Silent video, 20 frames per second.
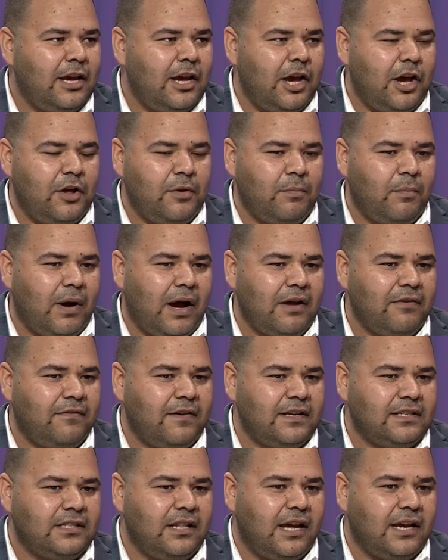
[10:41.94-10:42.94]
And my
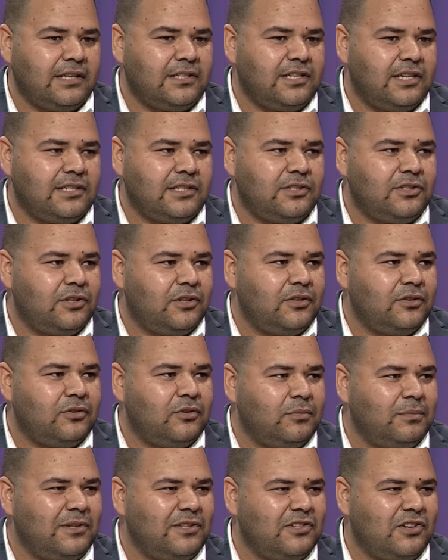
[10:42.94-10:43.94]
face like just turned
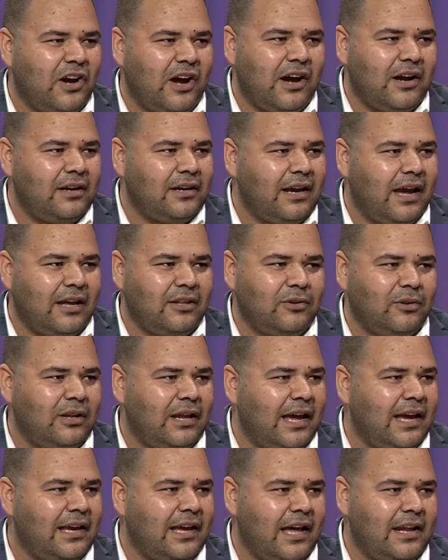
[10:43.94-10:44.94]
to be dark. I don't
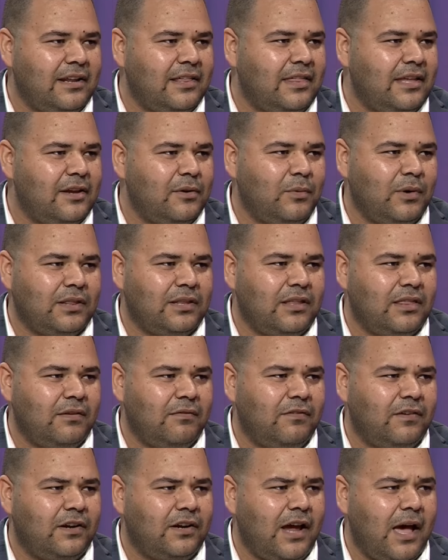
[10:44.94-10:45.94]
like anything,
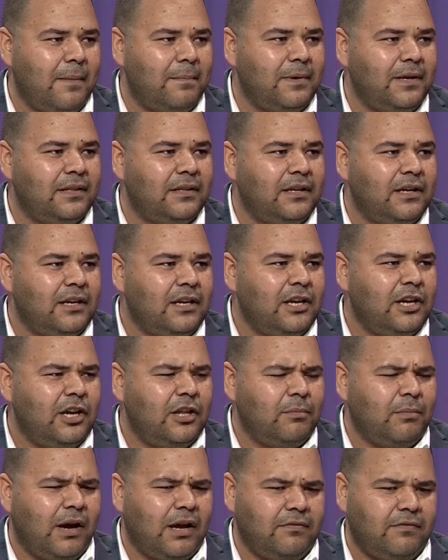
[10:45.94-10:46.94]
whatever happened in
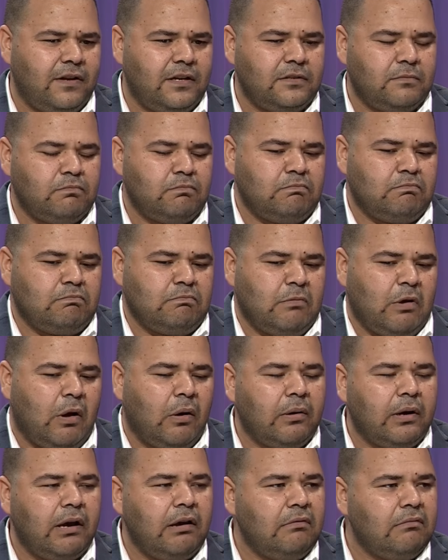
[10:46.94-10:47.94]
my face.
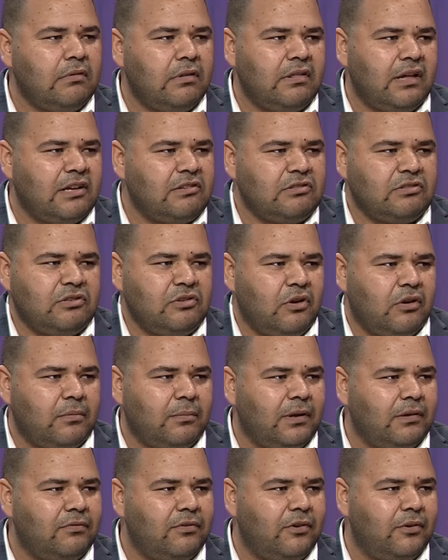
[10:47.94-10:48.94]
Okay, that's
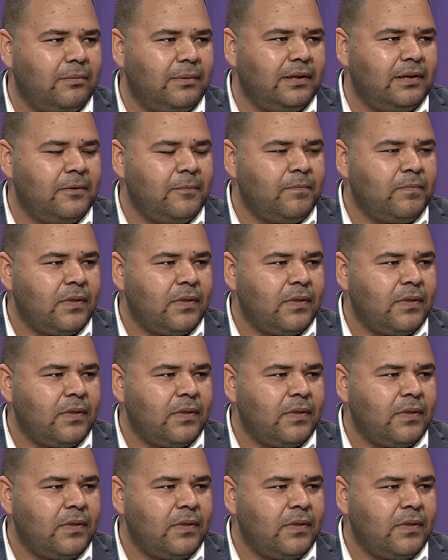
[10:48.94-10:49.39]
normal for me.